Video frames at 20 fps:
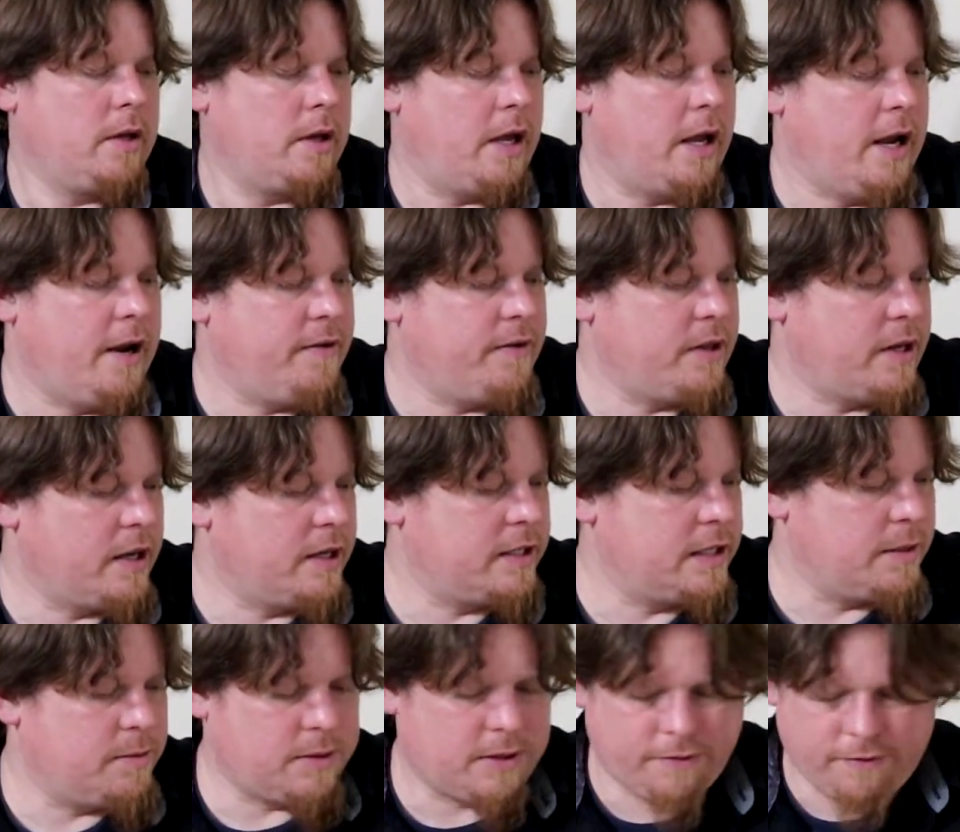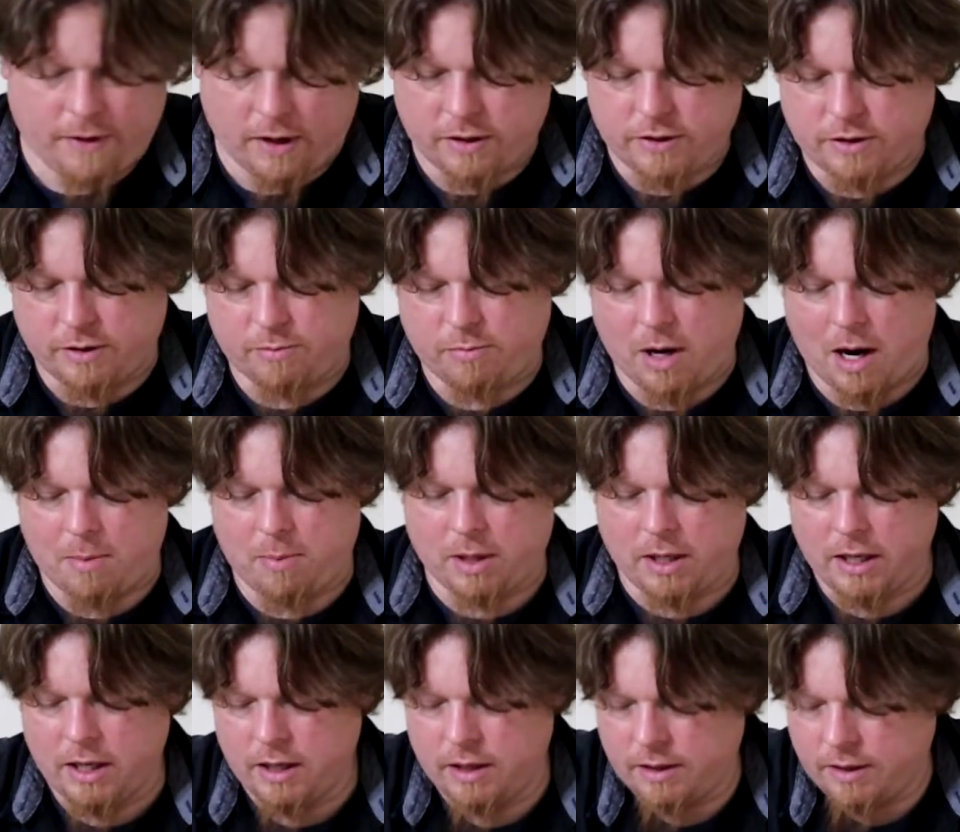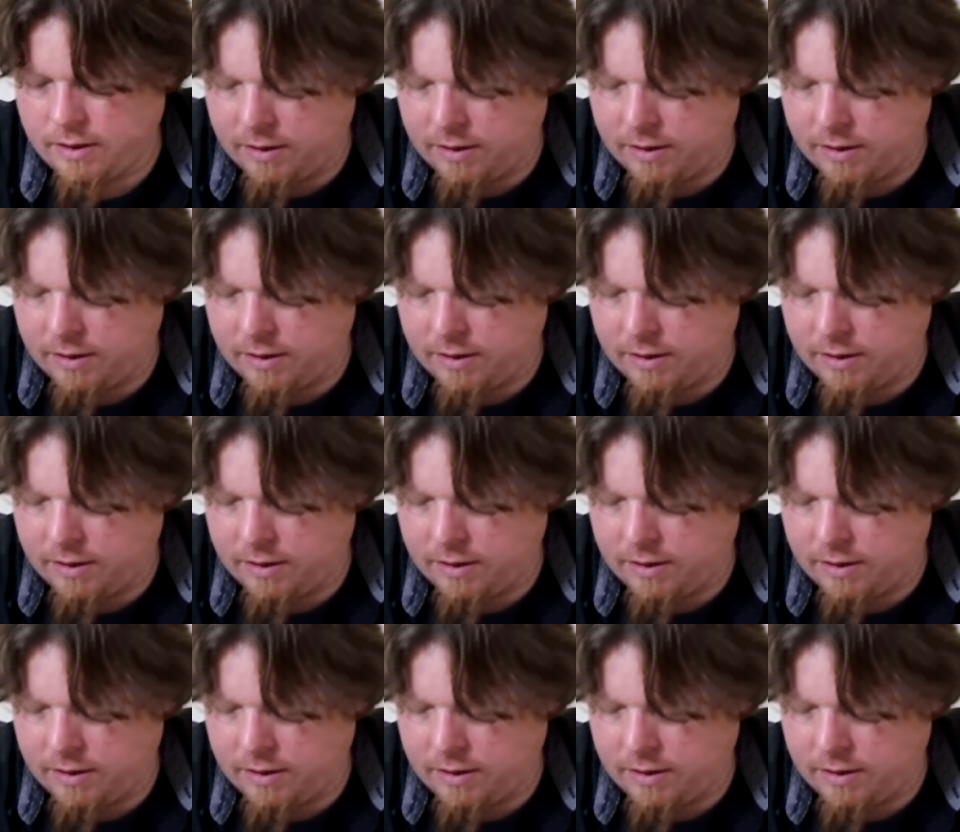Everything seems to function properly.